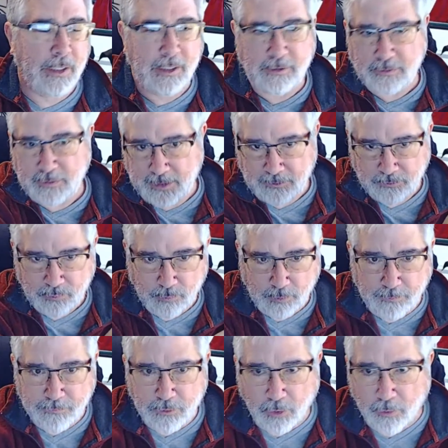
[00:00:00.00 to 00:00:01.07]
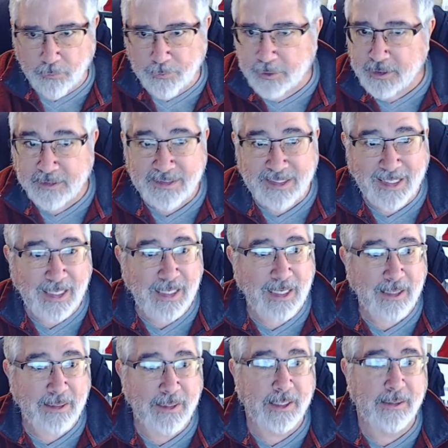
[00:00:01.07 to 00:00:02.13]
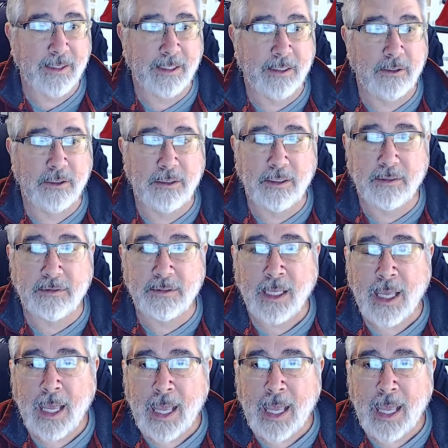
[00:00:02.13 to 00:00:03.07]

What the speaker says: He swerves over, doesn't hit anything, thank goodness.